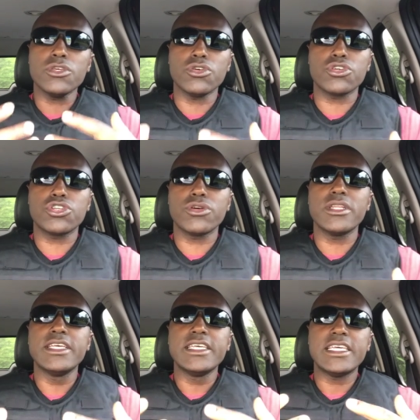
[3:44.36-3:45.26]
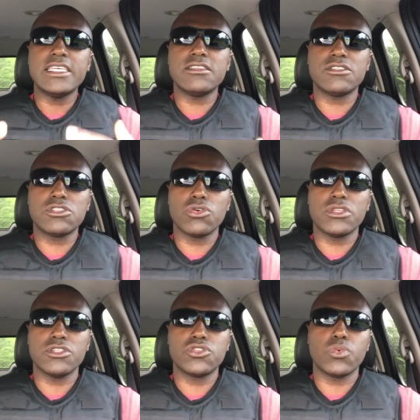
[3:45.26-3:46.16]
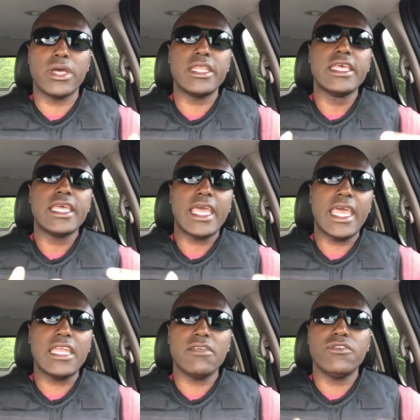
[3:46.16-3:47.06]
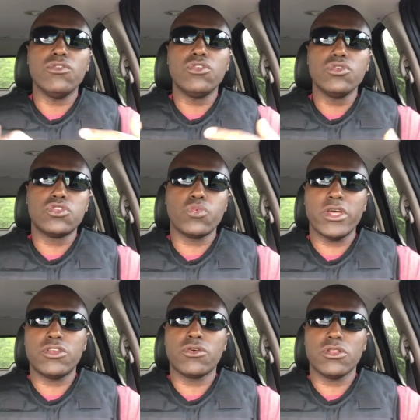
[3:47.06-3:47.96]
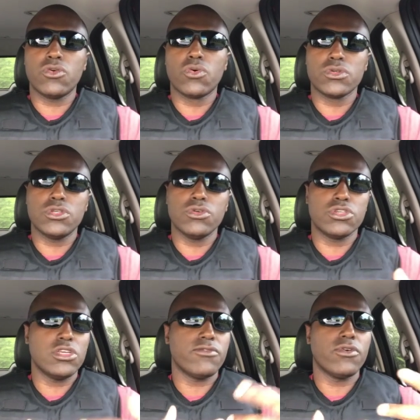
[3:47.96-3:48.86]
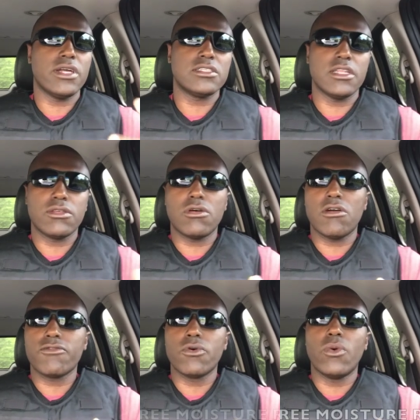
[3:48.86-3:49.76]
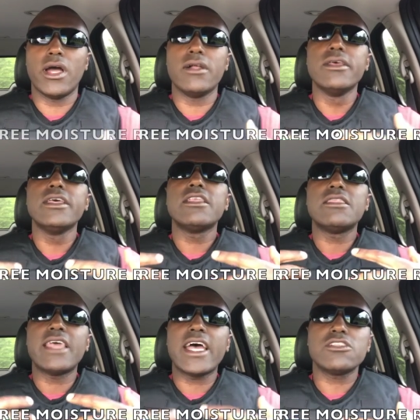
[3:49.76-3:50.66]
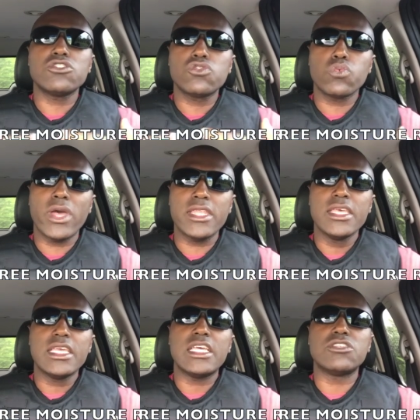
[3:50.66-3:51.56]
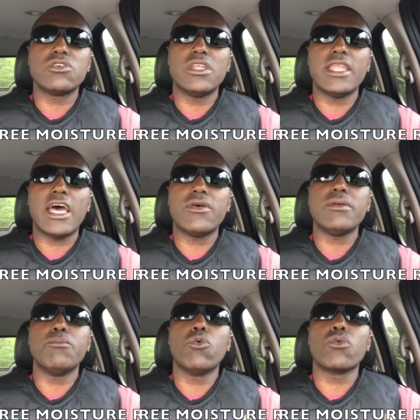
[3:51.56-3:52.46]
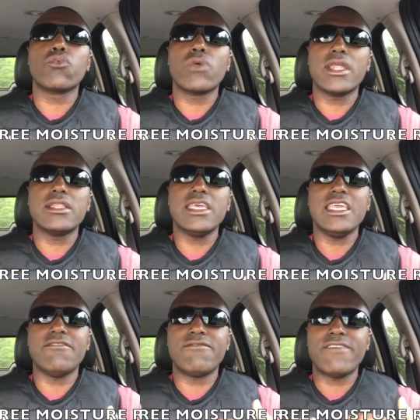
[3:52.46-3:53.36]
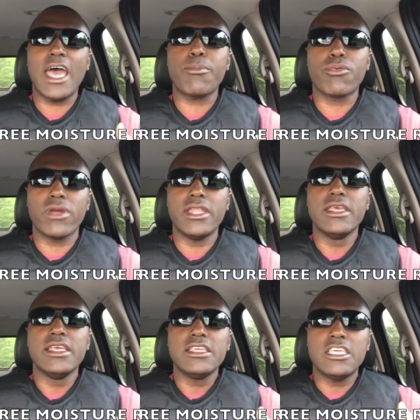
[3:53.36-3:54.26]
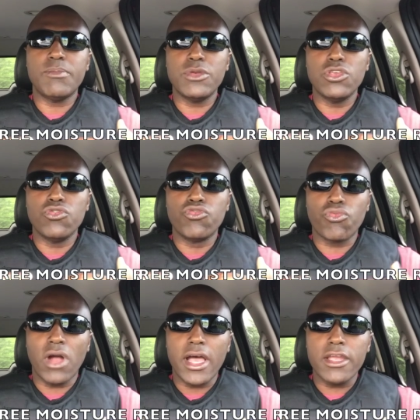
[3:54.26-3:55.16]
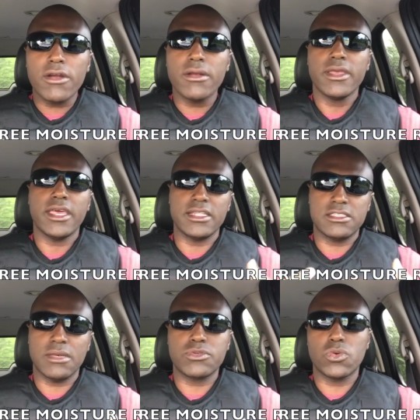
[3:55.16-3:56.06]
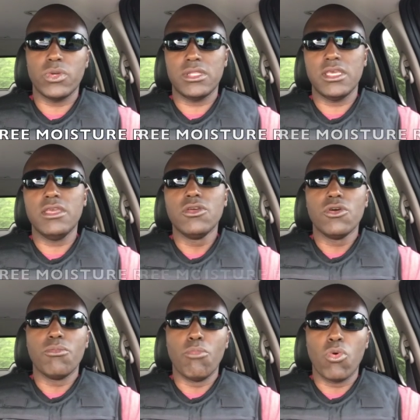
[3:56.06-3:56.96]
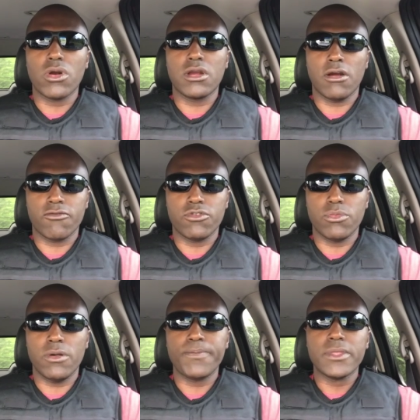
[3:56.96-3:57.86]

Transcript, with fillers: your shirt isn't soaked in sweat, and if you do sweat during the course of your shift, you're outside of the car for a while, that sweat is going to now more readily evaporate, keeping you drier and subsequently more comfortable.